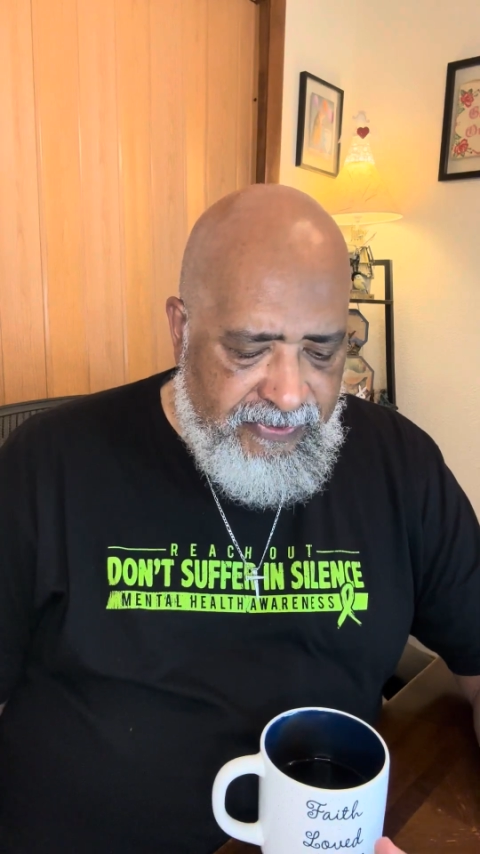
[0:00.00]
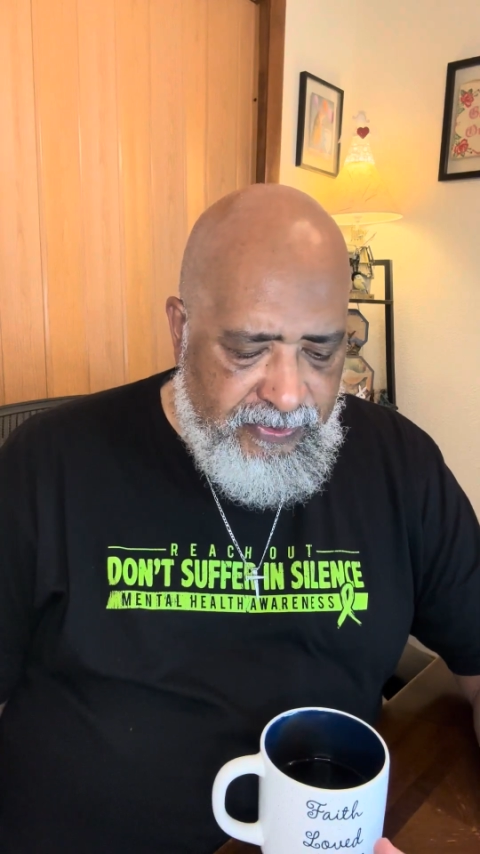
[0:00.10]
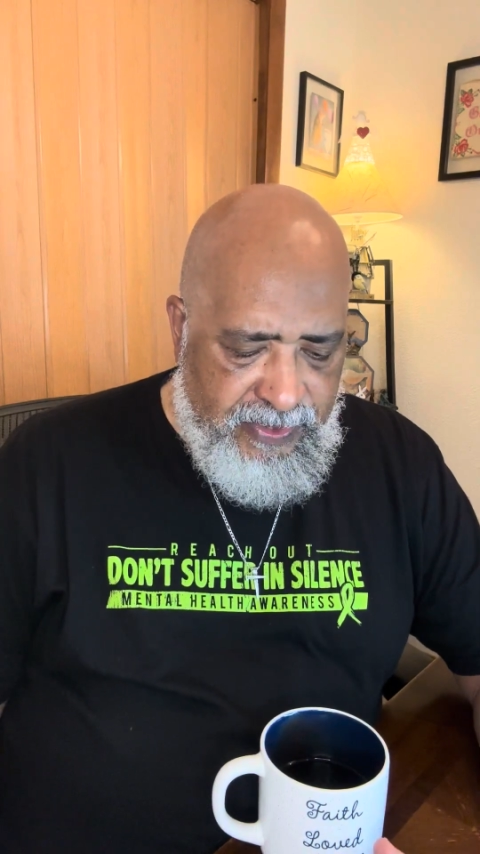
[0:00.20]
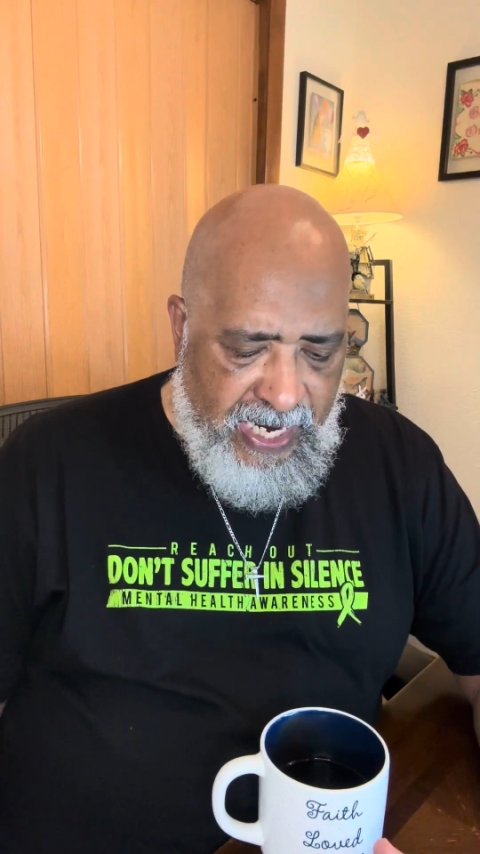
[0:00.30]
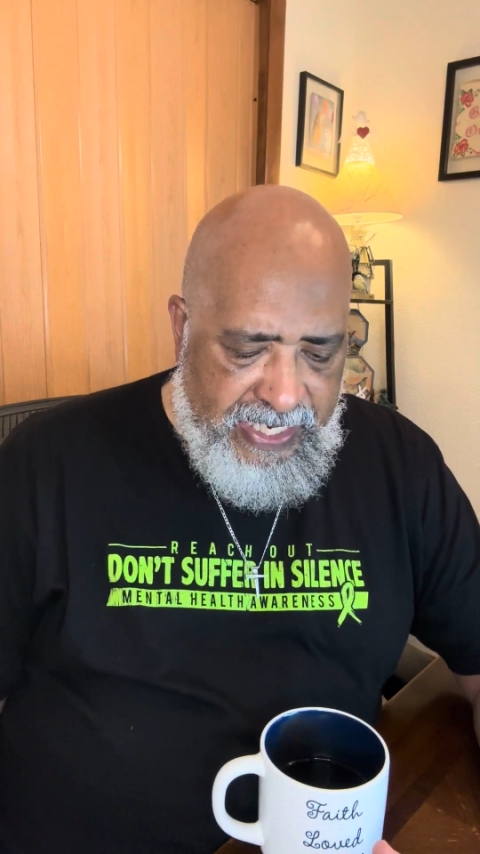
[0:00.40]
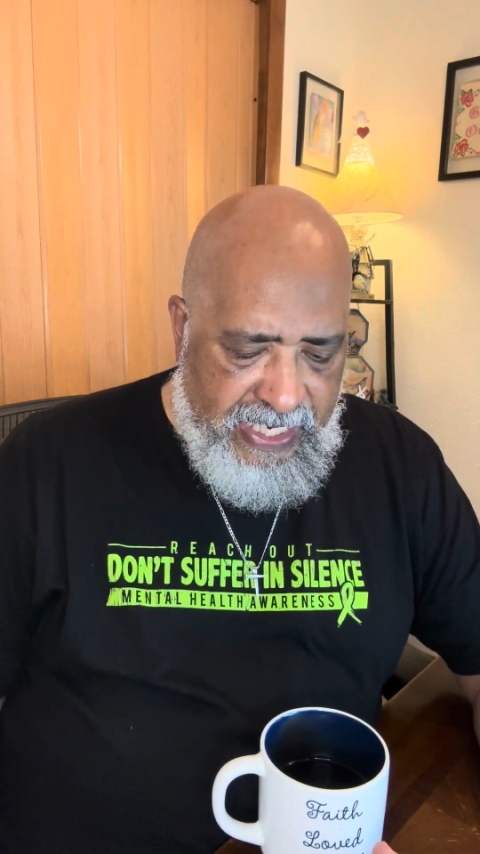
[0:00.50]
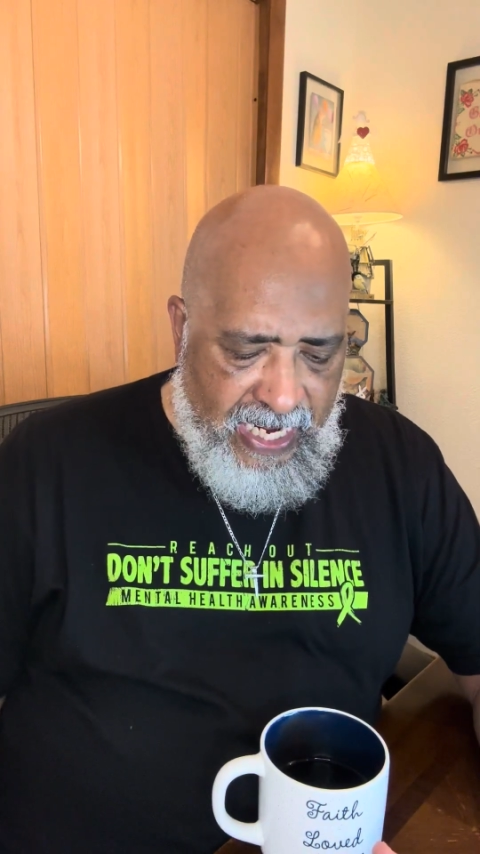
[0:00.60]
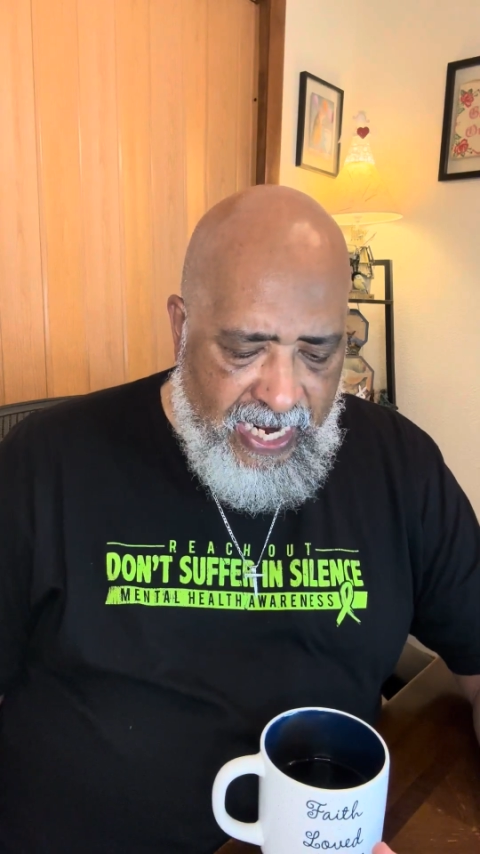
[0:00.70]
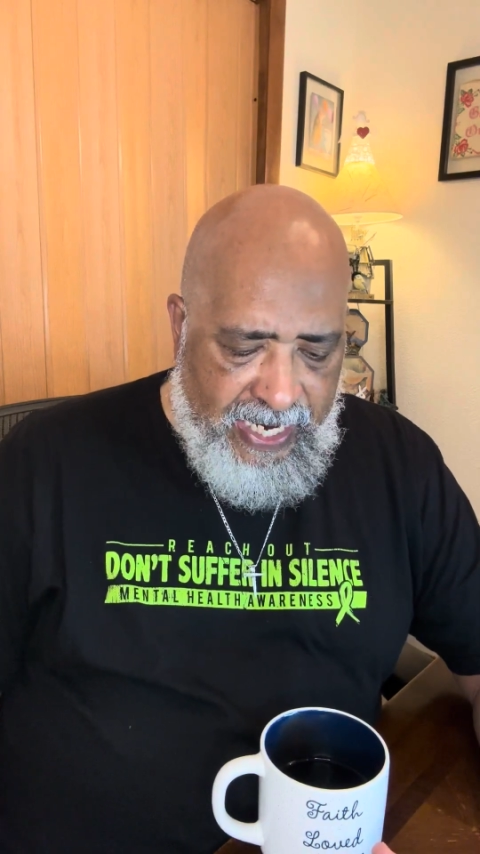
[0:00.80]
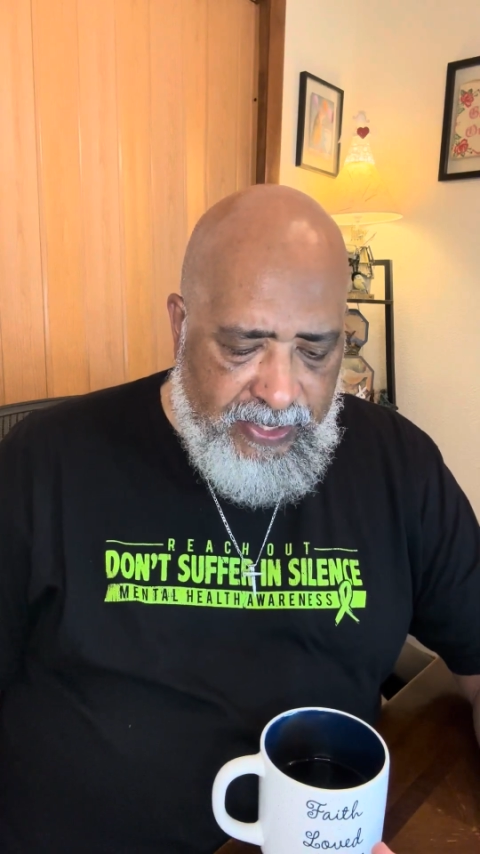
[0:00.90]
through
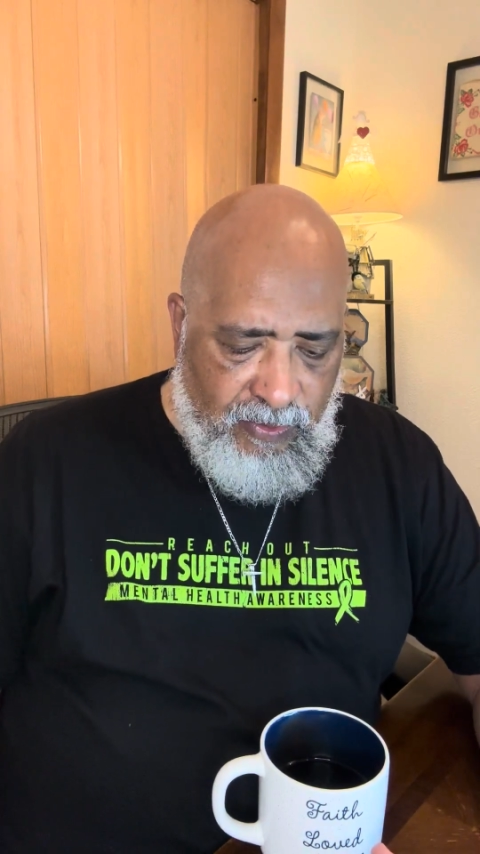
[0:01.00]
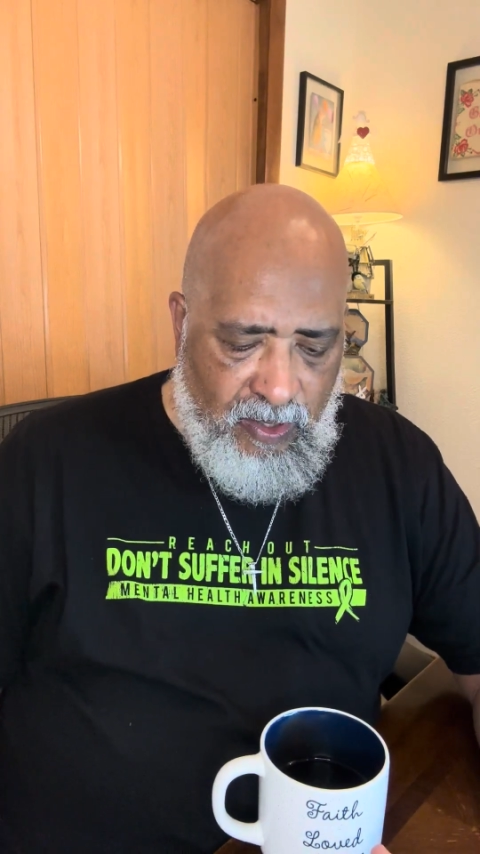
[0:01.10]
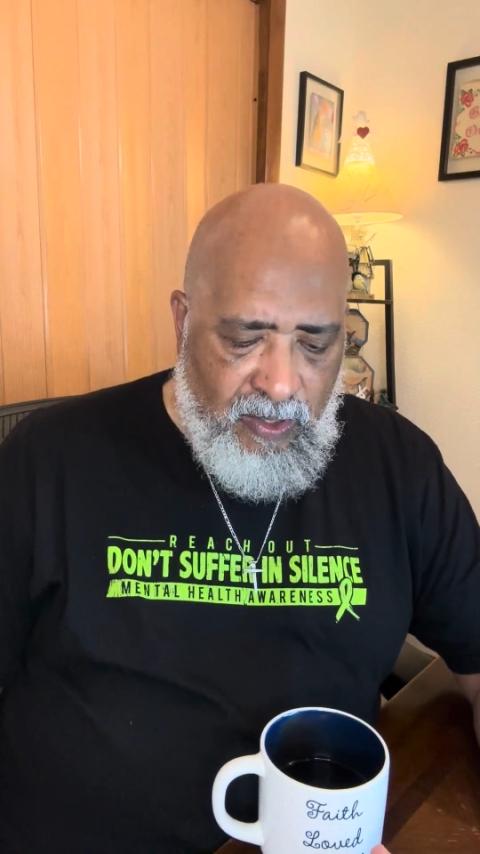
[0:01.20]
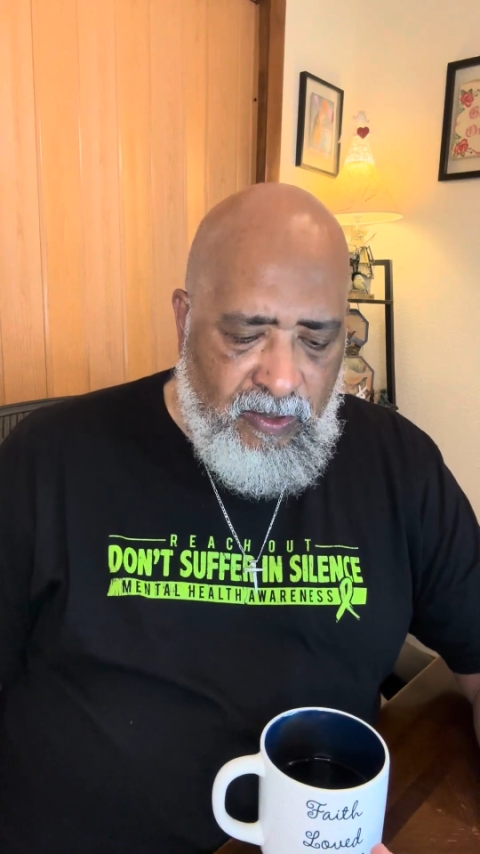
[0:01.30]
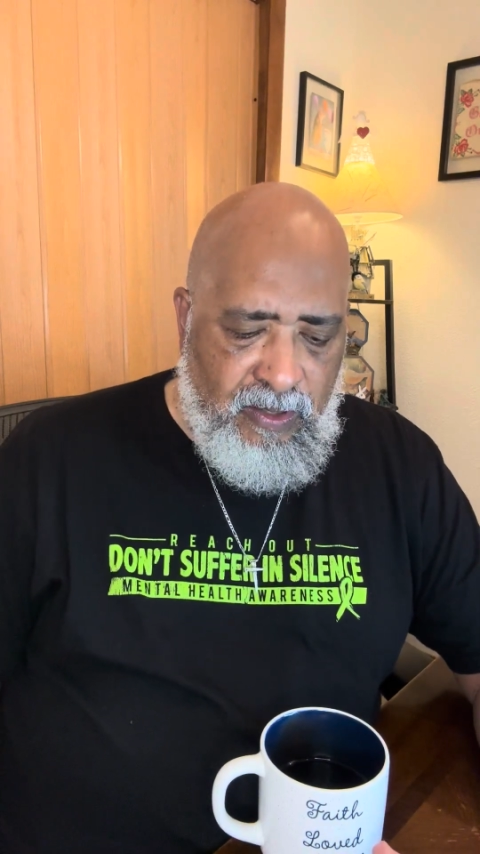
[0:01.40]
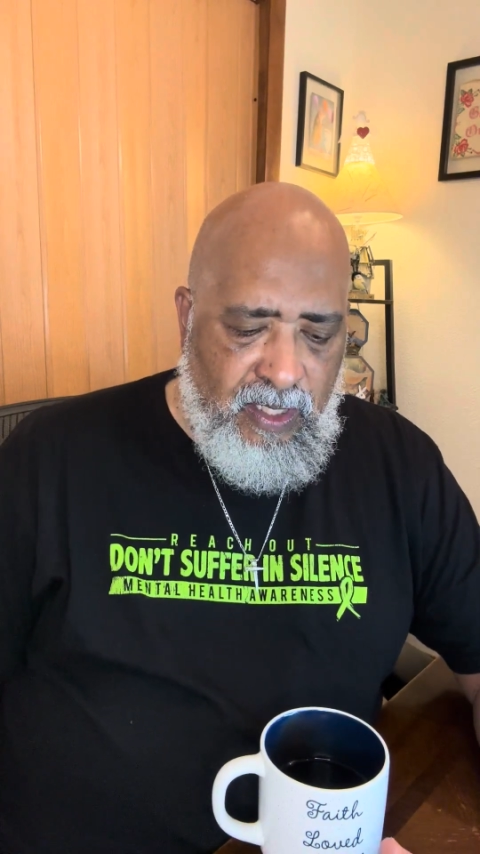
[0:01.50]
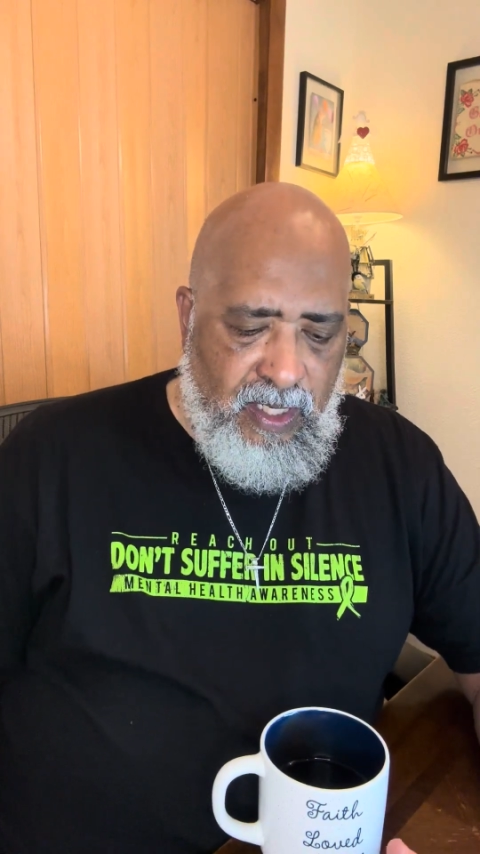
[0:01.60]
99 are all